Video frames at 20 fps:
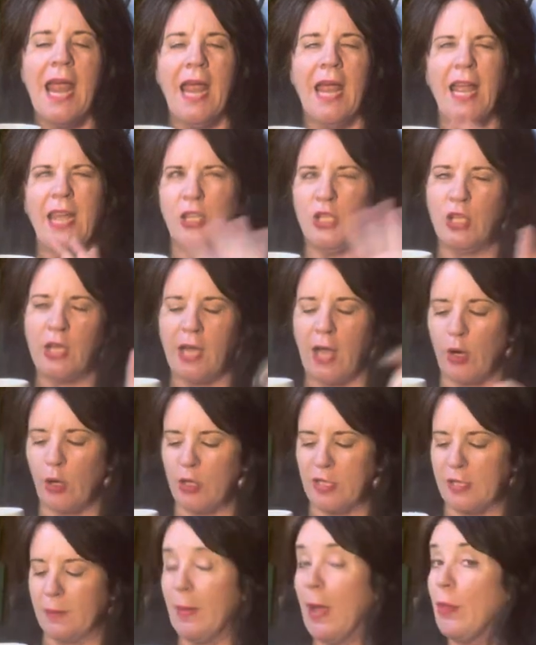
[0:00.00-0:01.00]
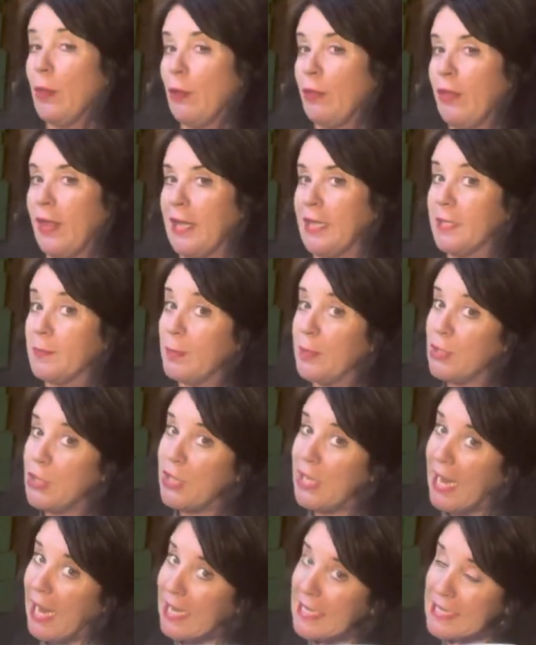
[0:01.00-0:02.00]
and she got her some other things, but
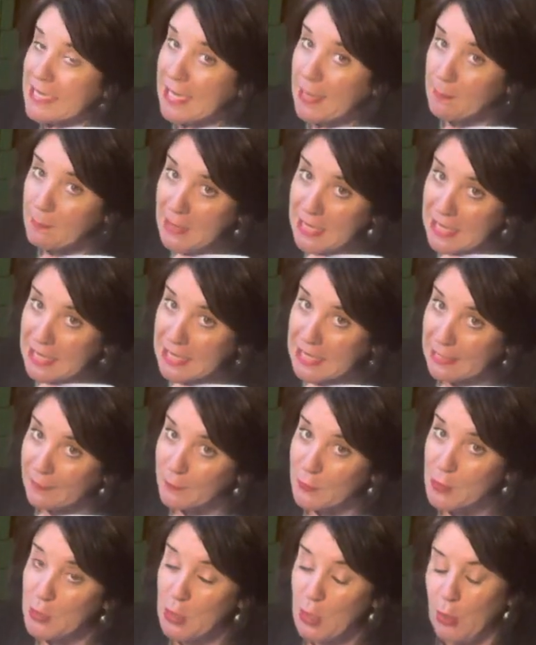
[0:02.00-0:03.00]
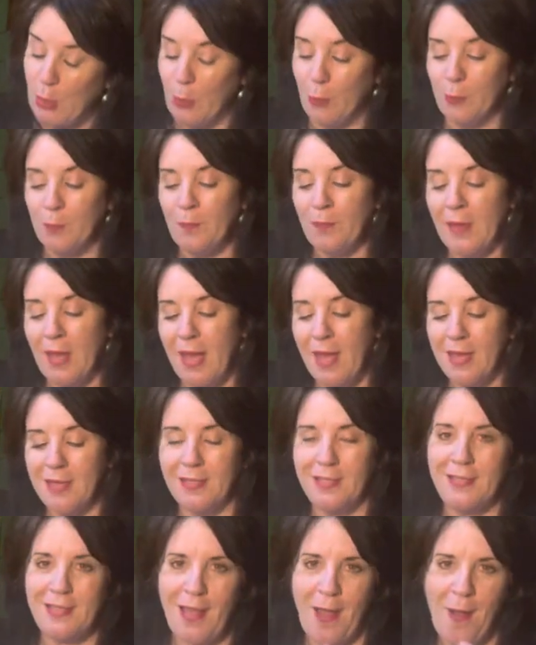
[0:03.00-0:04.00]
she had to get me a gift too.
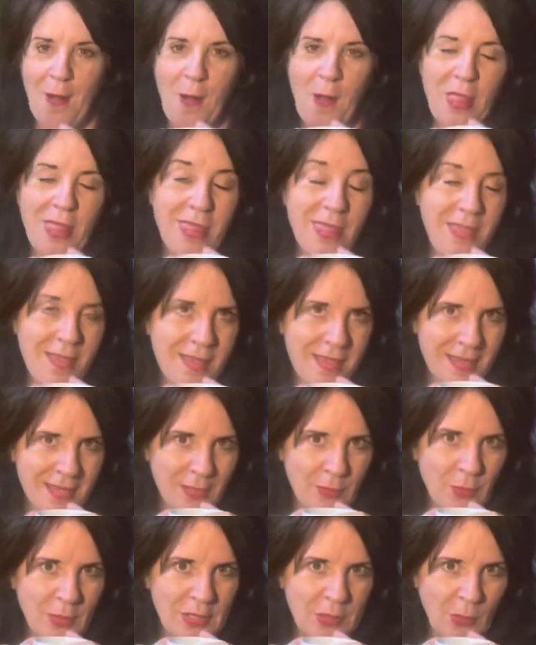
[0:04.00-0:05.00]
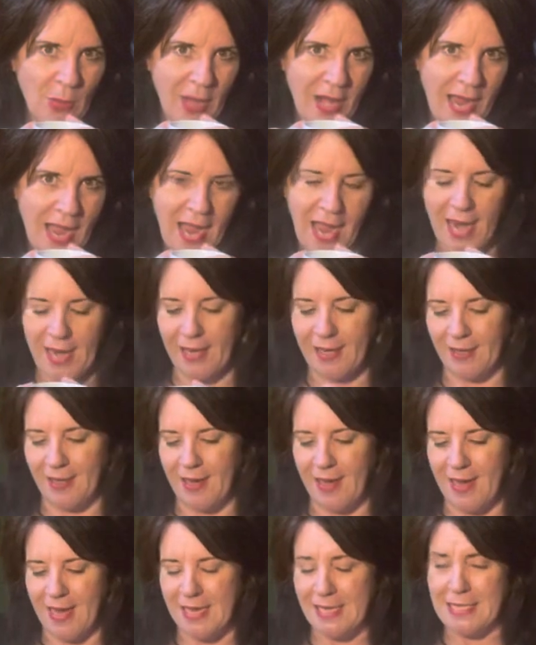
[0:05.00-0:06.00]
So this was what I
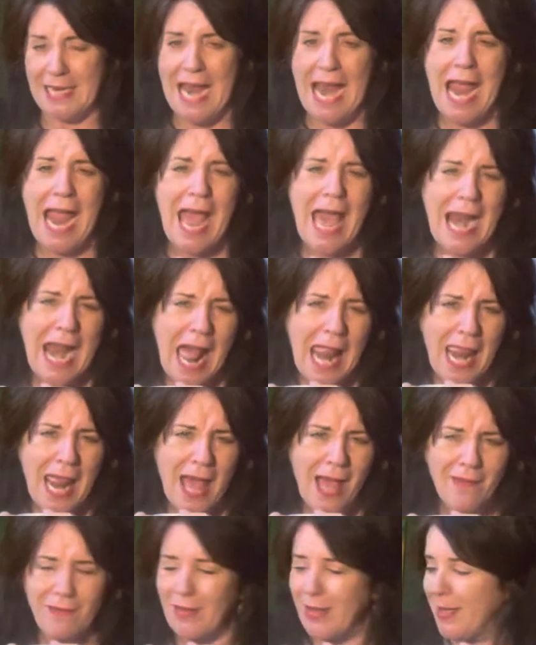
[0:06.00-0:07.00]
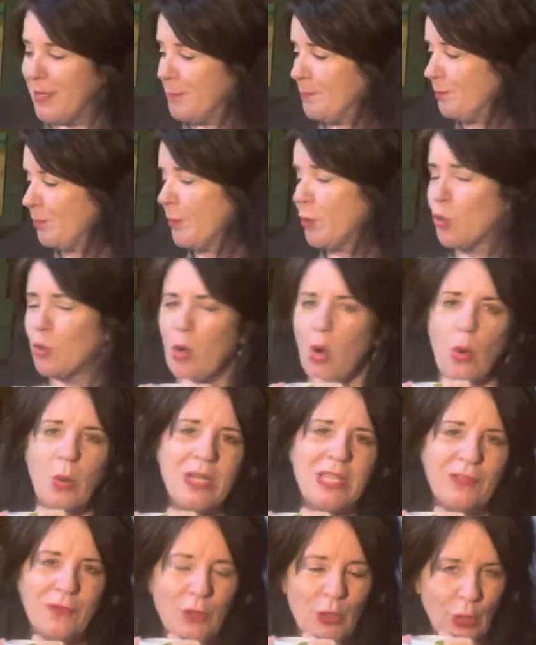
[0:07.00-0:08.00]
got and I love it. So I
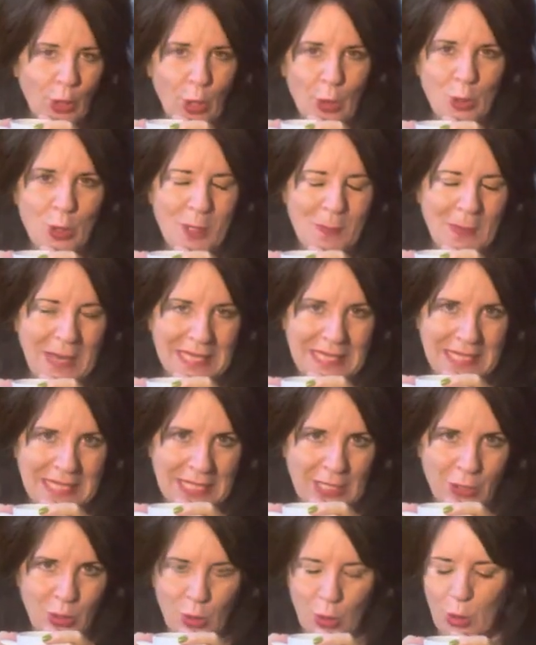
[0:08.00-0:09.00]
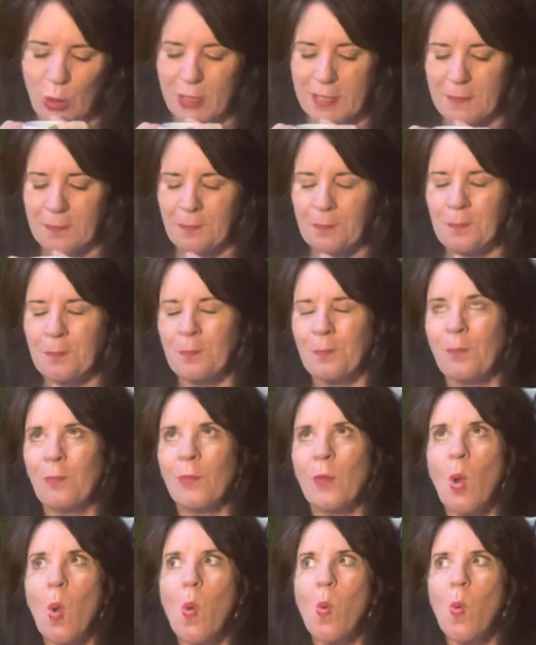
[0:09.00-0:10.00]
always feel close to my sisters
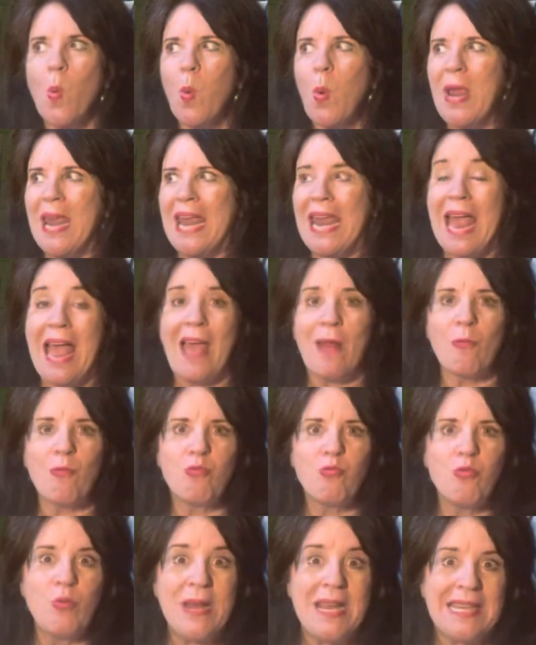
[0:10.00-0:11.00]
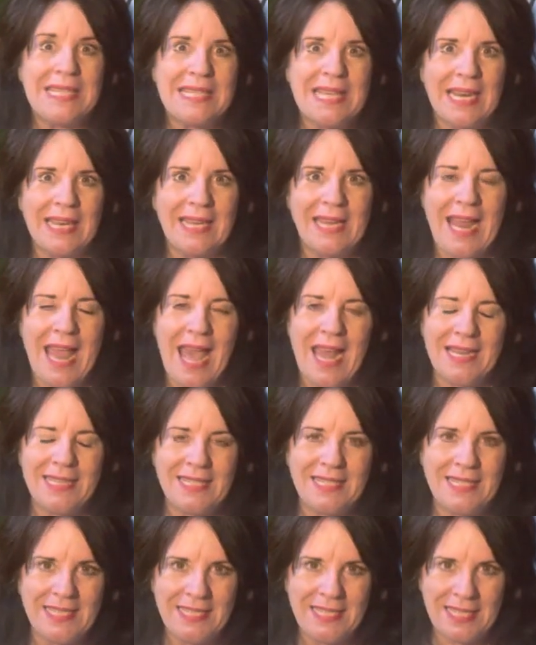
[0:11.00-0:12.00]
we had recently had a
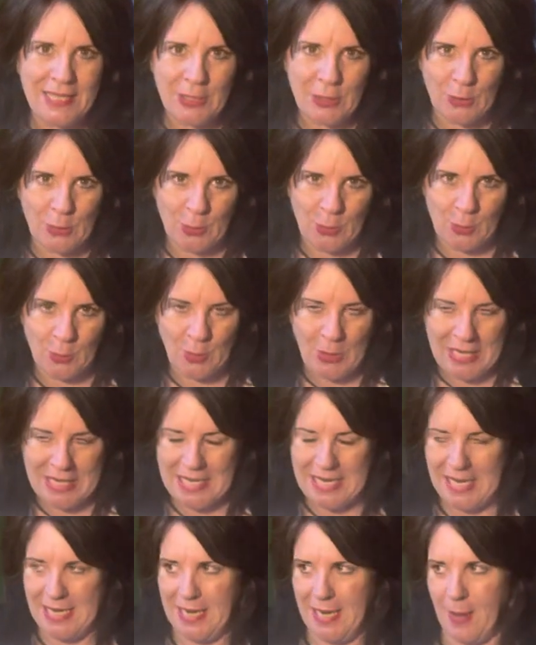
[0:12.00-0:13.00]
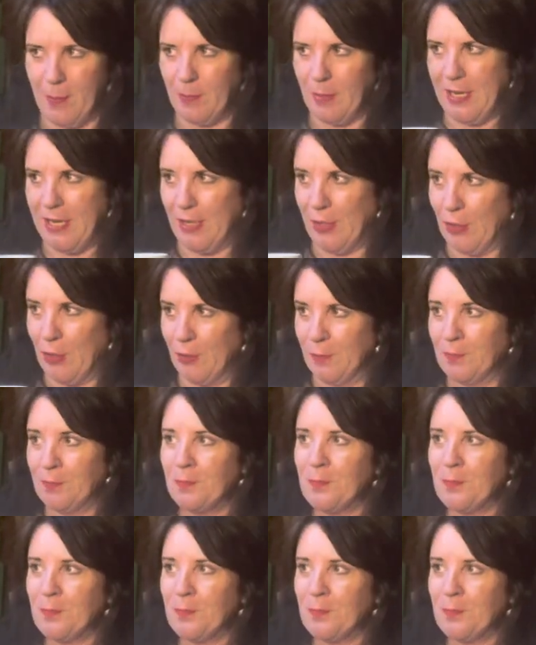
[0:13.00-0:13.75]
sister's weekend up here